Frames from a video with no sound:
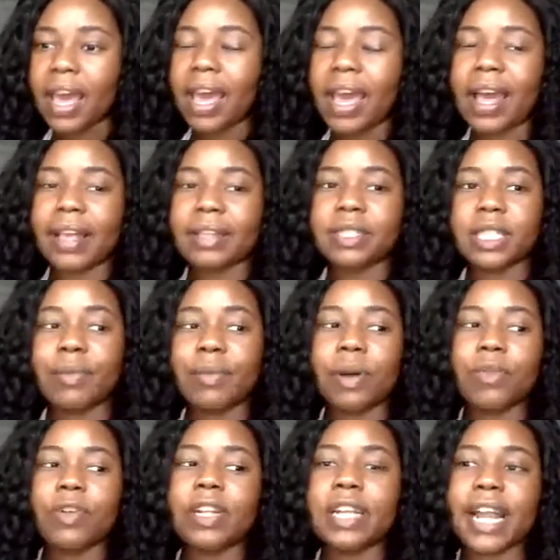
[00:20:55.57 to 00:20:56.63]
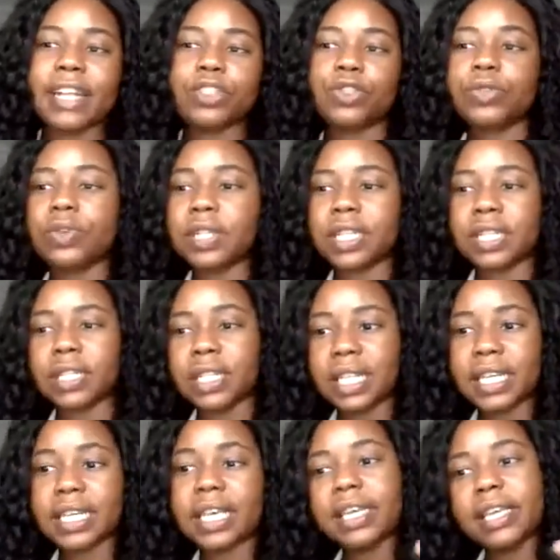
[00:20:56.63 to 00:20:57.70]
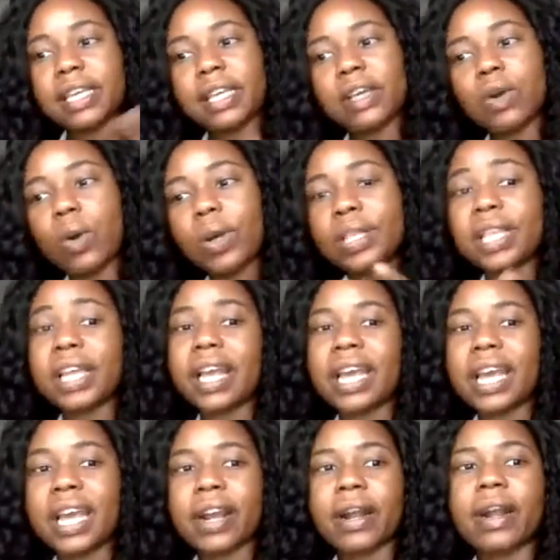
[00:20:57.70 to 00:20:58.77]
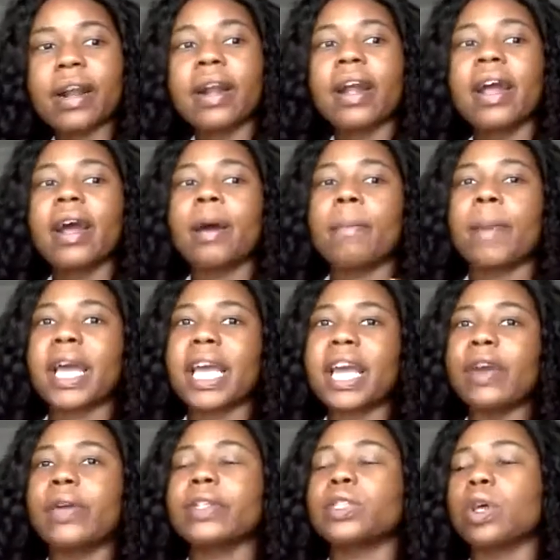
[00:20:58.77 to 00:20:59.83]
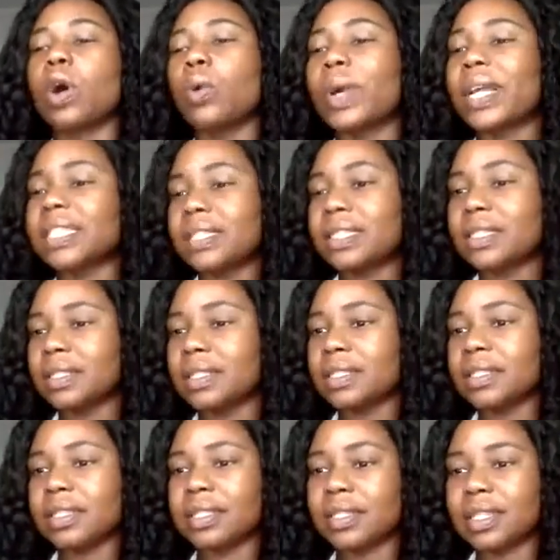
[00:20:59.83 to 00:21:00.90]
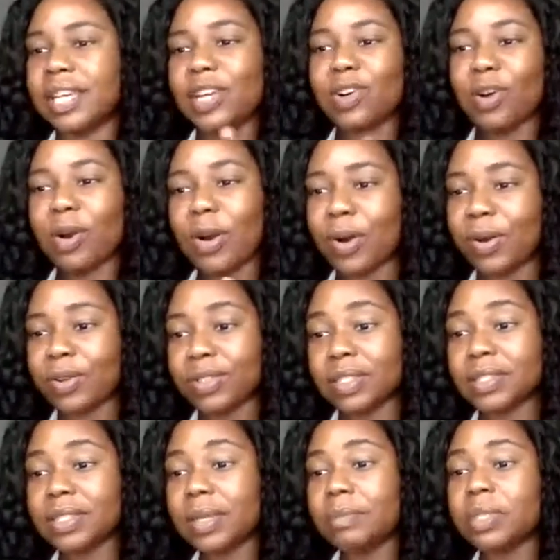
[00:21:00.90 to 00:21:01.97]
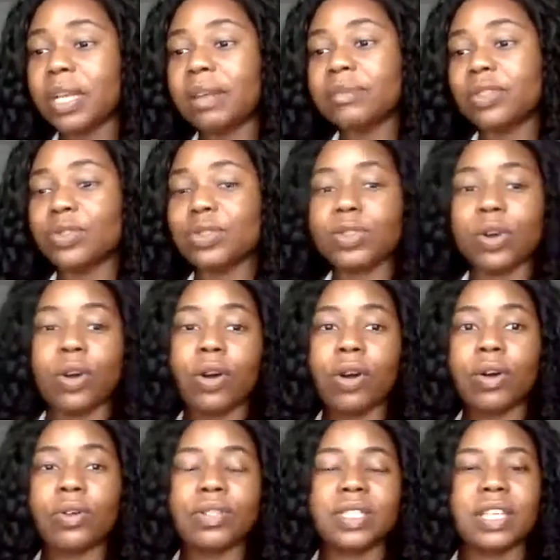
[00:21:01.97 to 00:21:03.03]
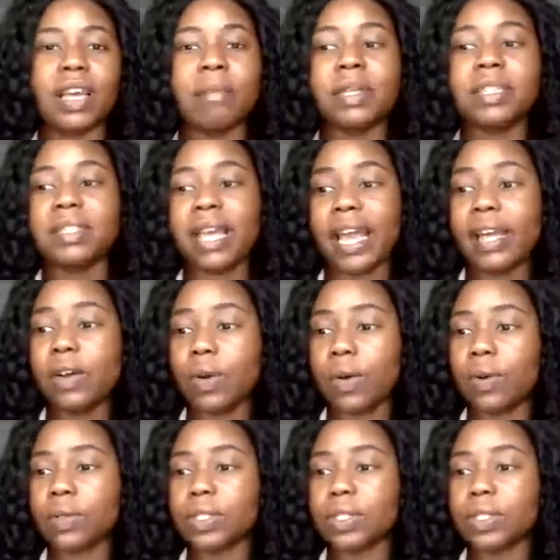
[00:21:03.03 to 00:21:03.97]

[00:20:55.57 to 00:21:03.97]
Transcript: As someone with naturally kinky, coily hair, my hair is always in curls, and sometimes those curls can be tangled